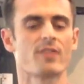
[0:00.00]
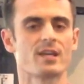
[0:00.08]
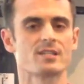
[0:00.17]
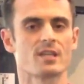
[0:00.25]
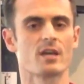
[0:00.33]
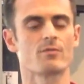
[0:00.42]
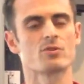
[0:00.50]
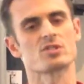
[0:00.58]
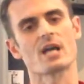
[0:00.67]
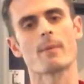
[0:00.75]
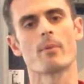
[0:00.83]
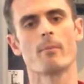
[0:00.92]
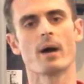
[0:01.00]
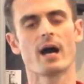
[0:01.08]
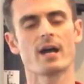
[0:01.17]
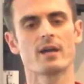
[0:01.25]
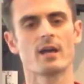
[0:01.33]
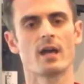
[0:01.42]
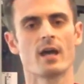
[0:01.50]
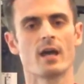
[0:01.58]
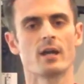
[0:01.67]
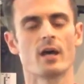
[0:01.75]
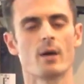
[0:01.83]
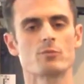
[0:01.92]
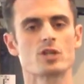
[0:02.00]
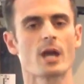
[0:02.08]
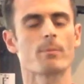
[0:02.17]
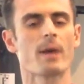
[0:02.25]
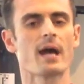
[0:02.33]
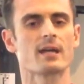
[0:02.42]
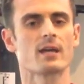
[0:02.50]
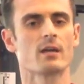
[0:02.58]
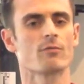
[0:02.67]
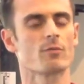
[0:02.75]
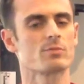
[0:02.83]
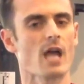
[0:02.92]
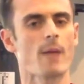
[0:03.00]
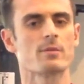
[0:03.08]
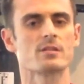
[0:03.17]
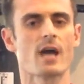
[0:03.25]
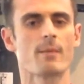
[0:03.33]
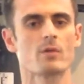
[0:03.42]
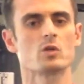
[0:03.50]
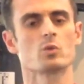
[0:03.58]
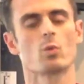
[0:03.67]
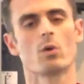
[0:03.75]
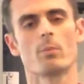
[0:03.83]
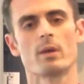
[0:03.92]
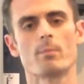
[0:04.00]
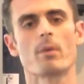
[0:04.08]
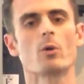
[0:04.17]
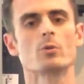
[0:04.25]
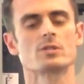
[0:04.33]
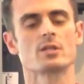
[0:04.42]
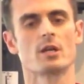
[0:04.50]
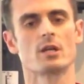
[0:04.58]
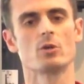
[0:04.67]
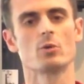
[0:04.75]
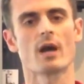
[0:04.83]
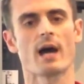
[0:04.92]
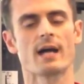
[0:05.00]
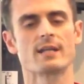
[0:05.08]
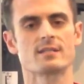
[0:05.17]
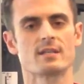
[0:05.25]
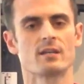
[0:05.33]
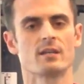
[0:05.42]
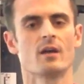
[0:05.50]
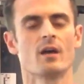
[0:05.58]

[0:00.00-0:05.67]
Thanks again for stopping by, and check back in from time to time because we'll be posting new content